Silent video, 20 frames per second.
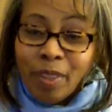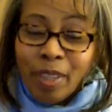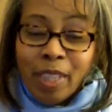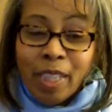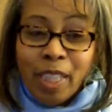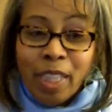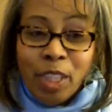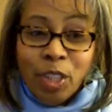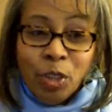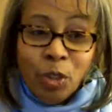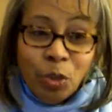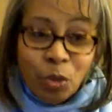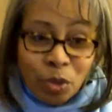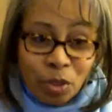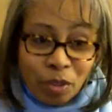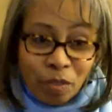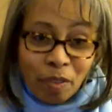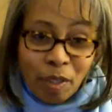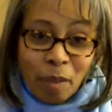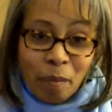the
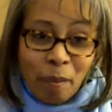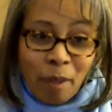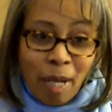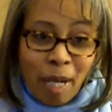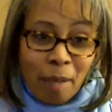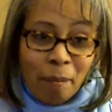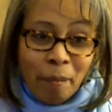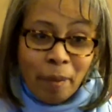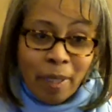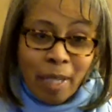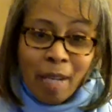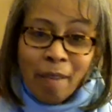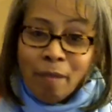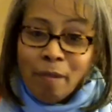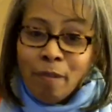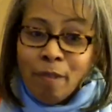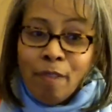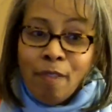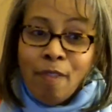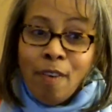use of hip-hop, and I've
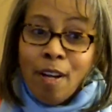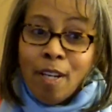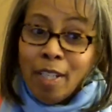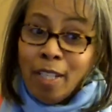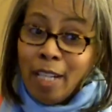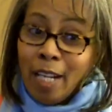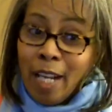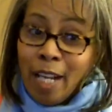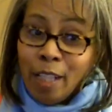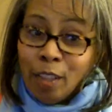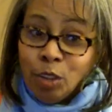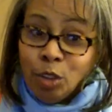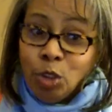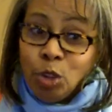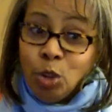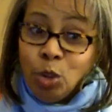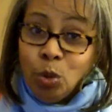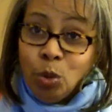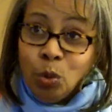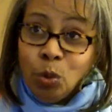run now
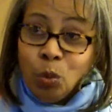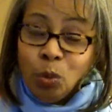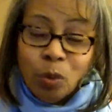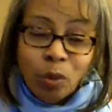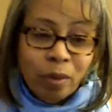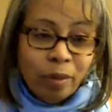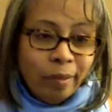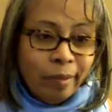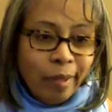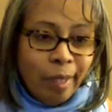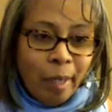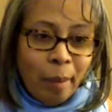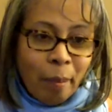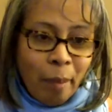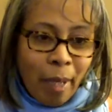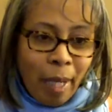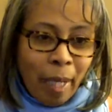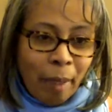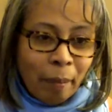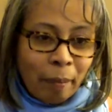2
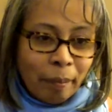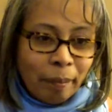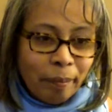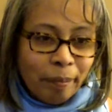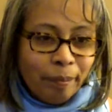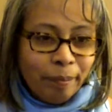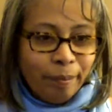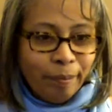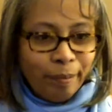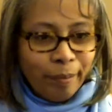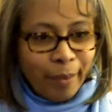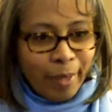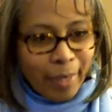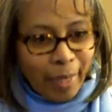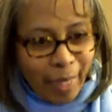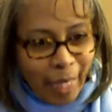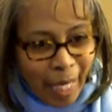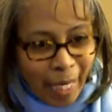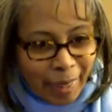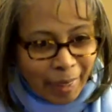hip-hop
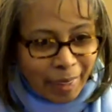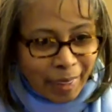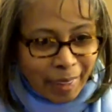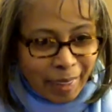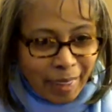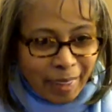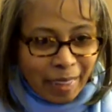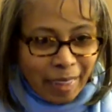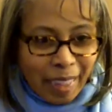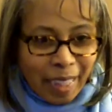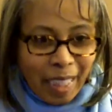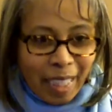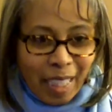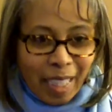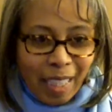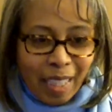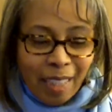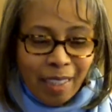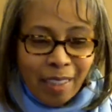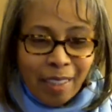classes
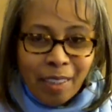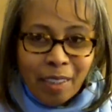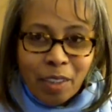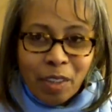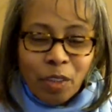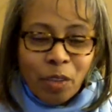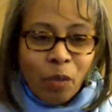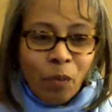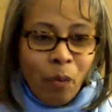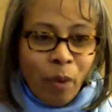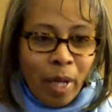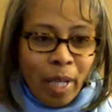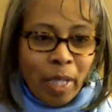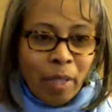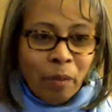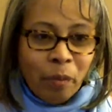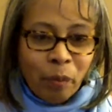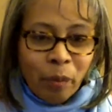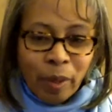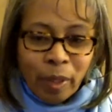on the way
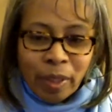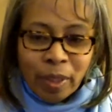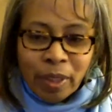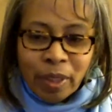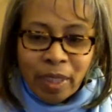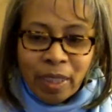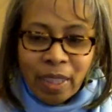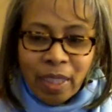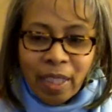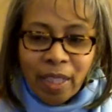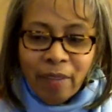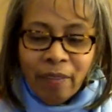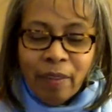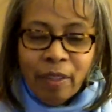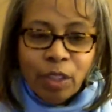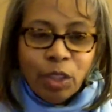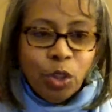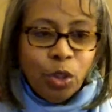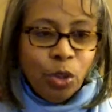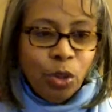in which
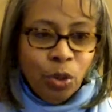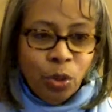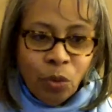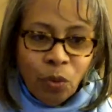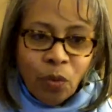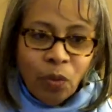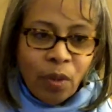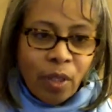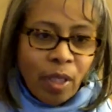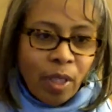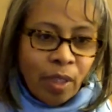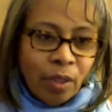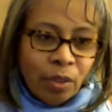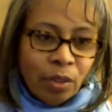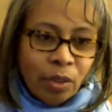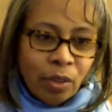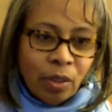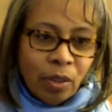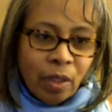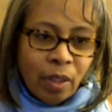this youth
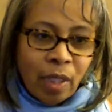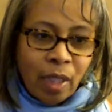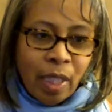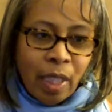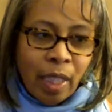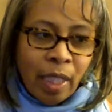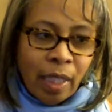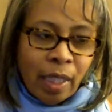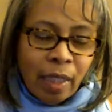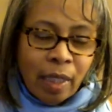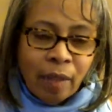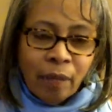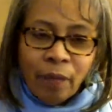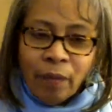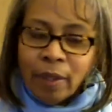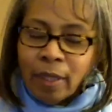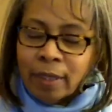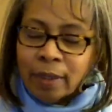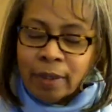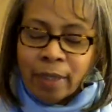culture,
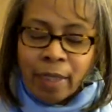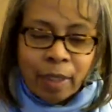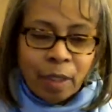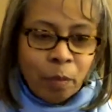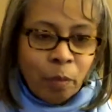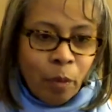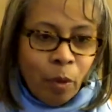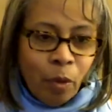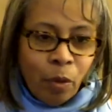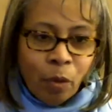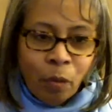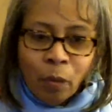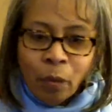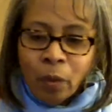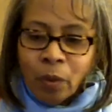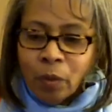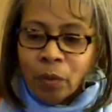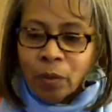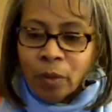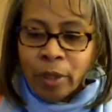things like spoken
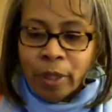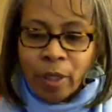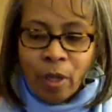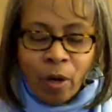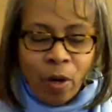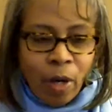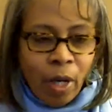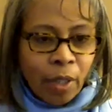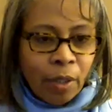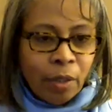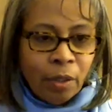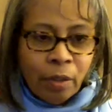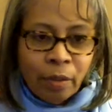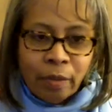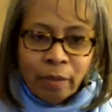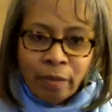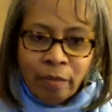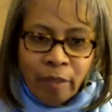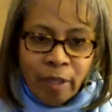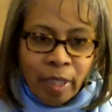word, the art, the
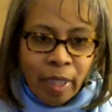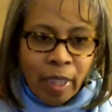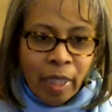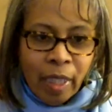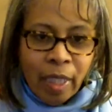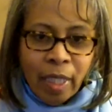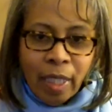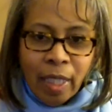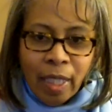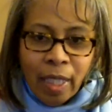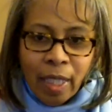graffiti,